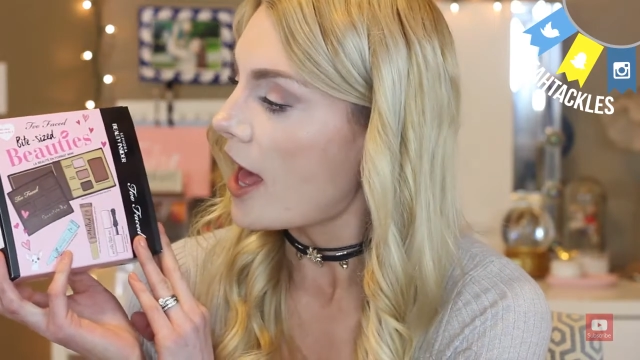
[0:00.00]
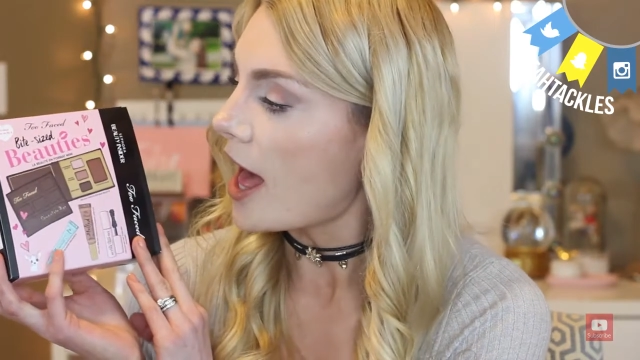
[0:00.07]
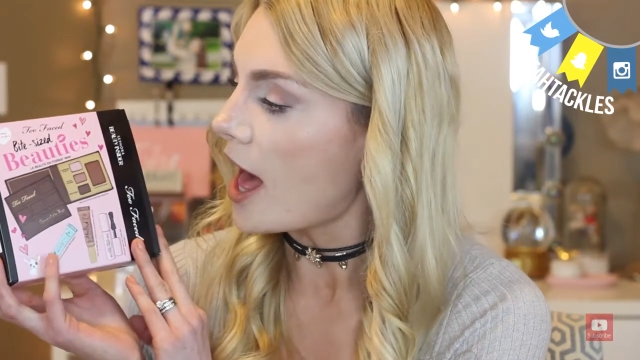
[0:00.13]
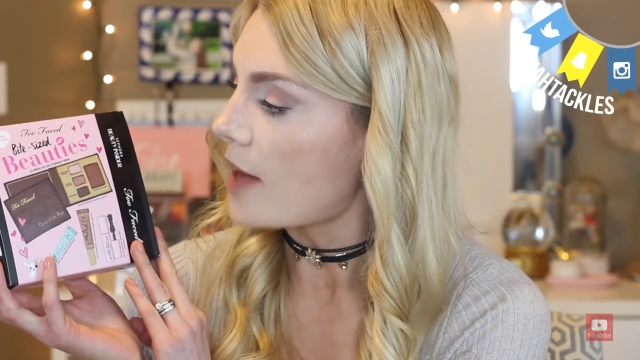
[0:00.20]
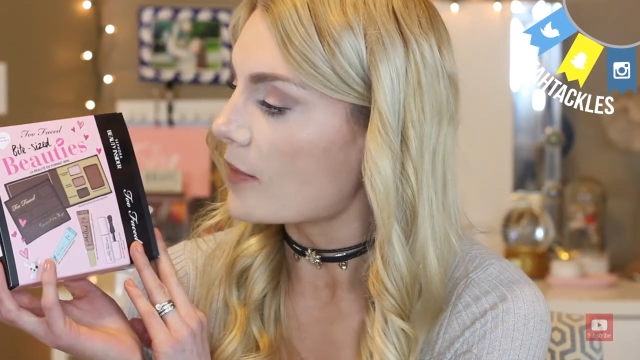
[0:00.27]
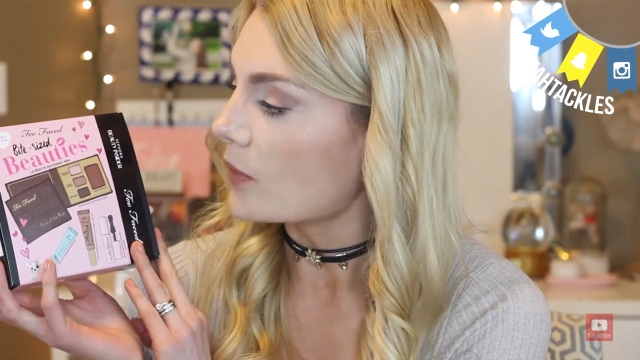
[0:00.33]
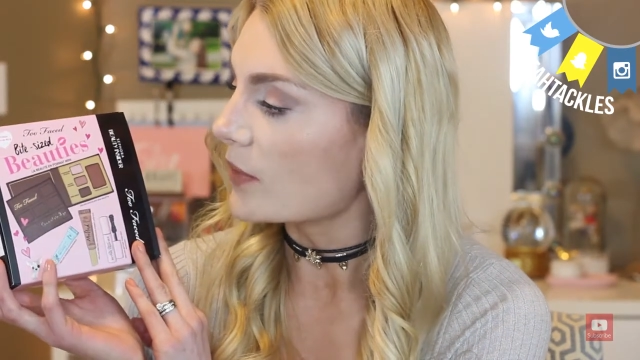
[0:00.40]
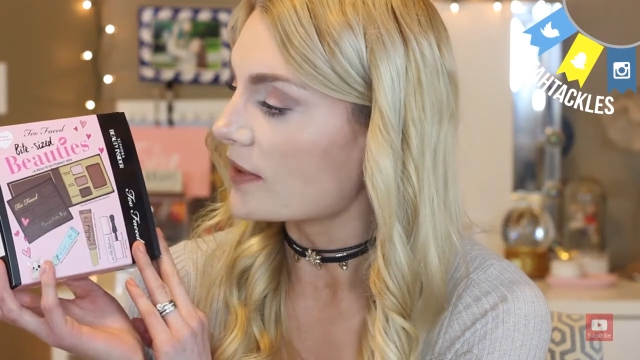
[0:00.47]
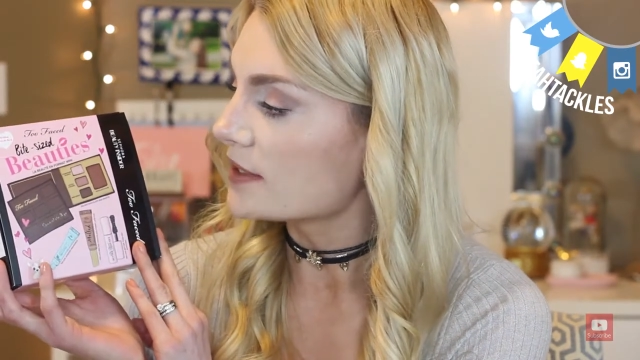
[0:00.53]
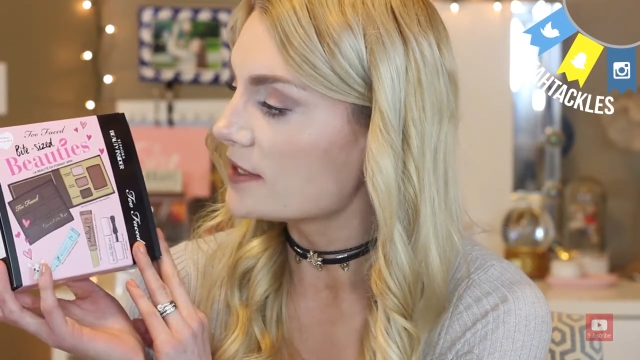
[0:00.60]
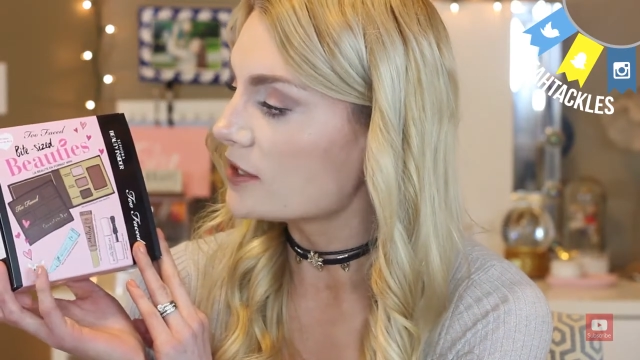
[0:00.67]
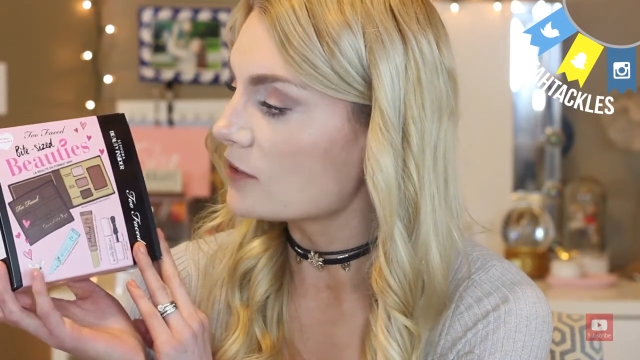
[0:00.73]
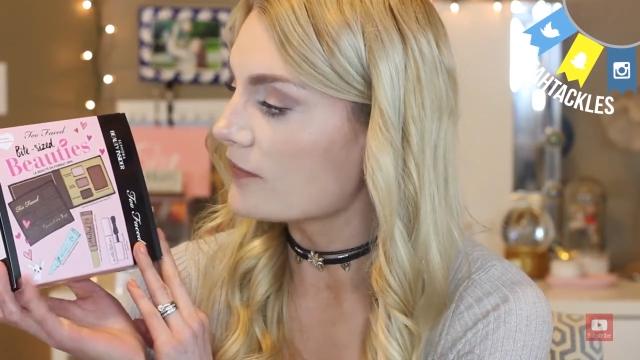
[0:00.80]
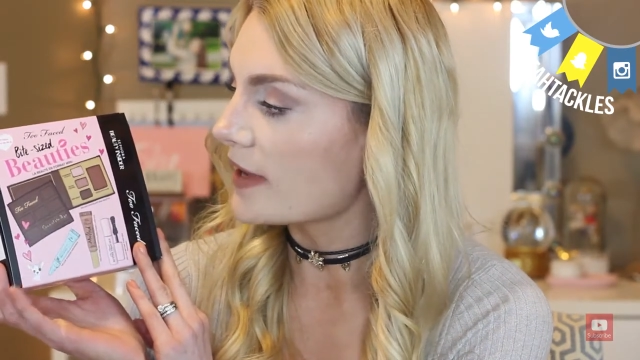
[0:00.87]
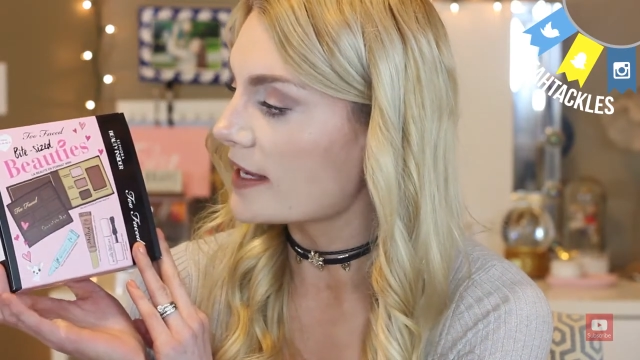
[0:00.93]
Um, with
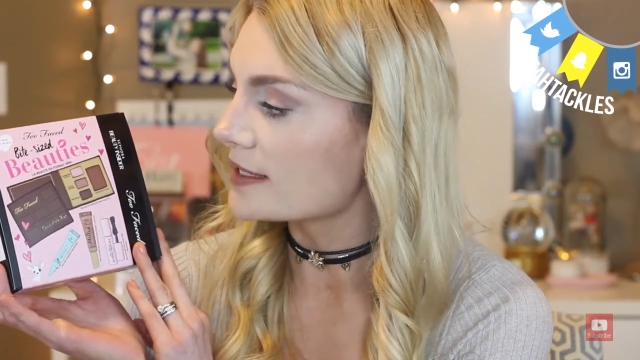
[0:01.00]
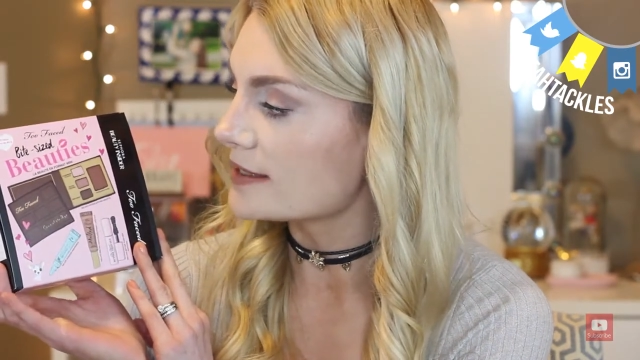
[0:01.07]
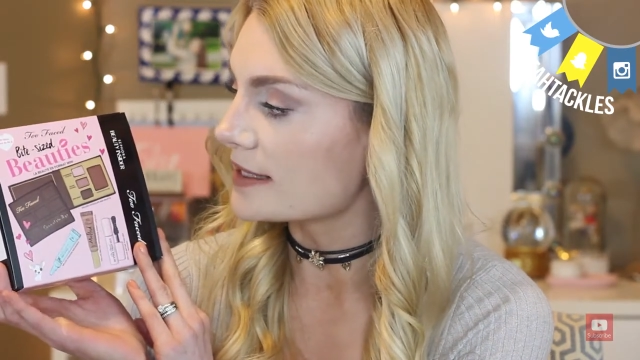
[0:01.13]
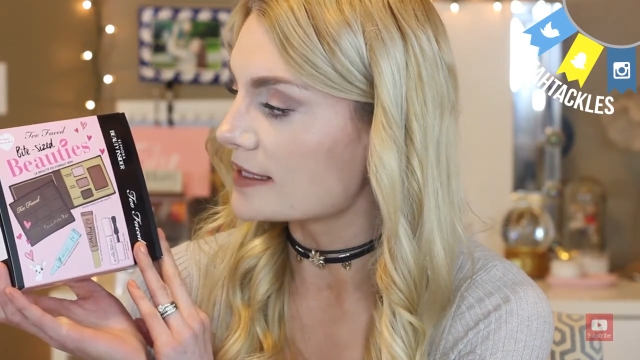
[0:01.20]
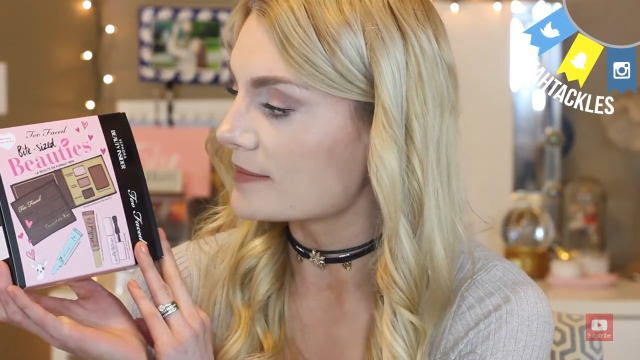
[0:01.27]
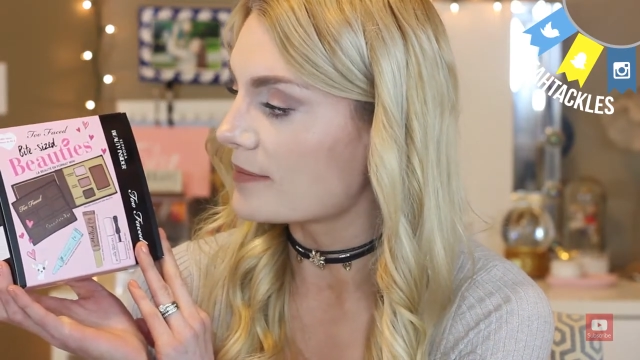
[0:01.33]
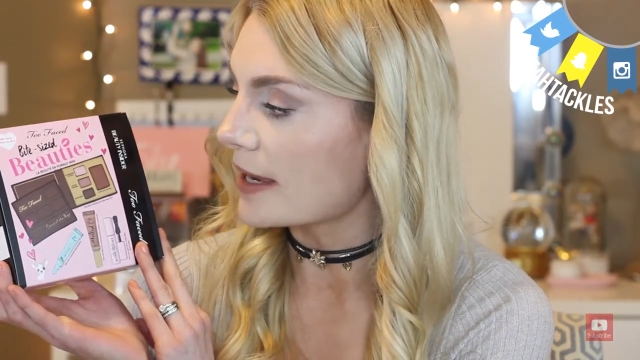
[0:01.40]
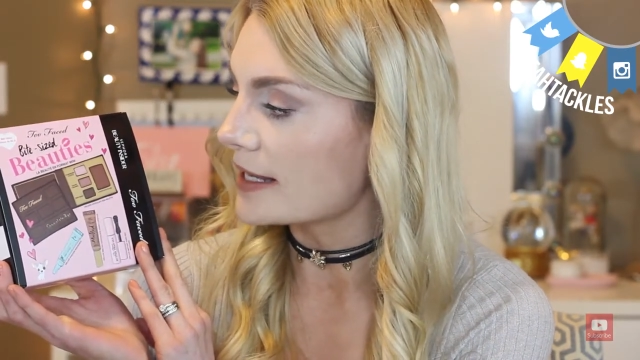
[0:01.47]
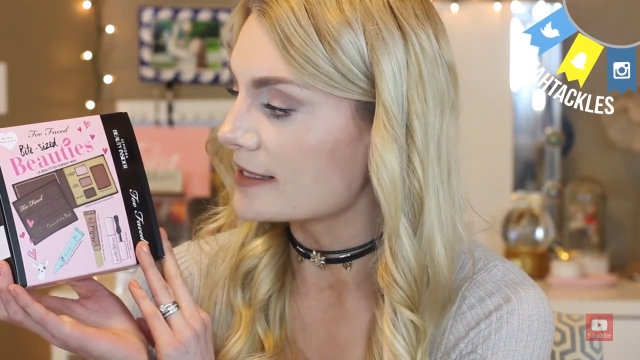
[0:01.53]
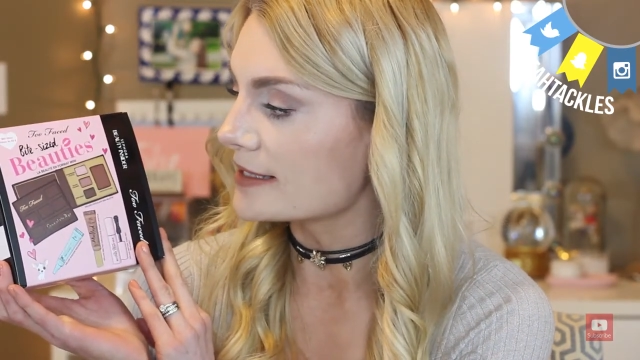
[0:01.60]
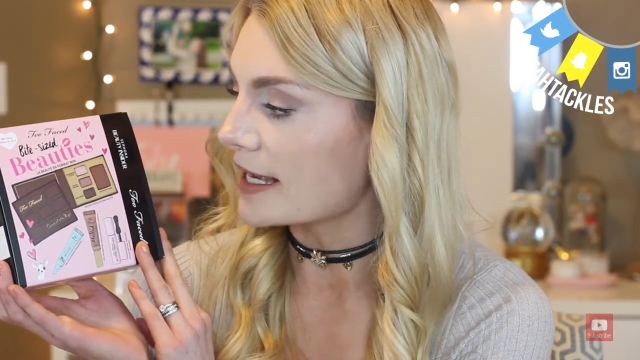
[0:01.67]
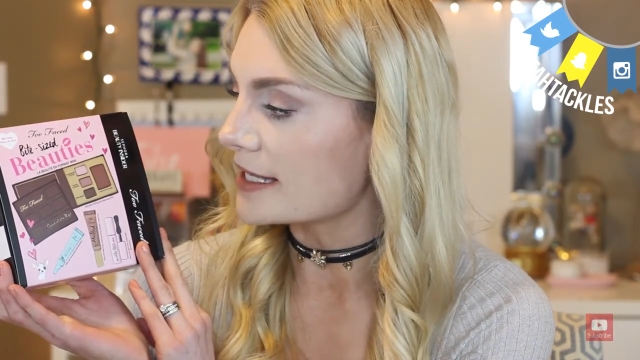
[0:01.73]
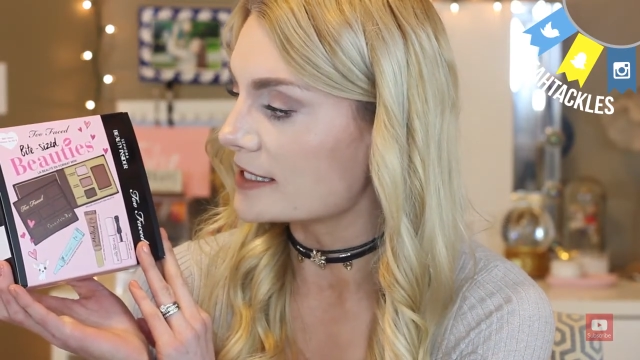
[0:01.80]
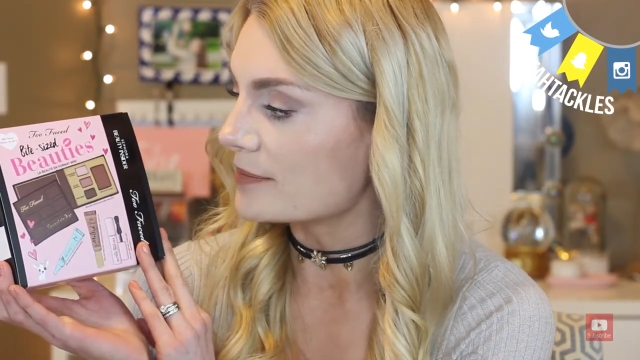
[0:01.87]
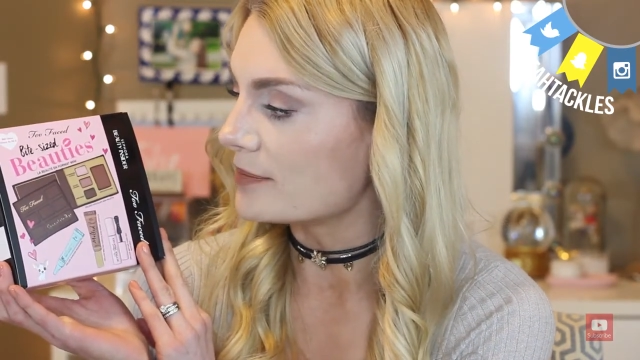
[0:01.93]
Too Faced, it's Bite
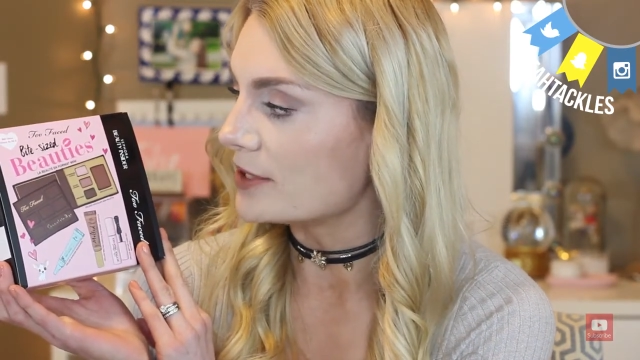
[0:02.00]
Size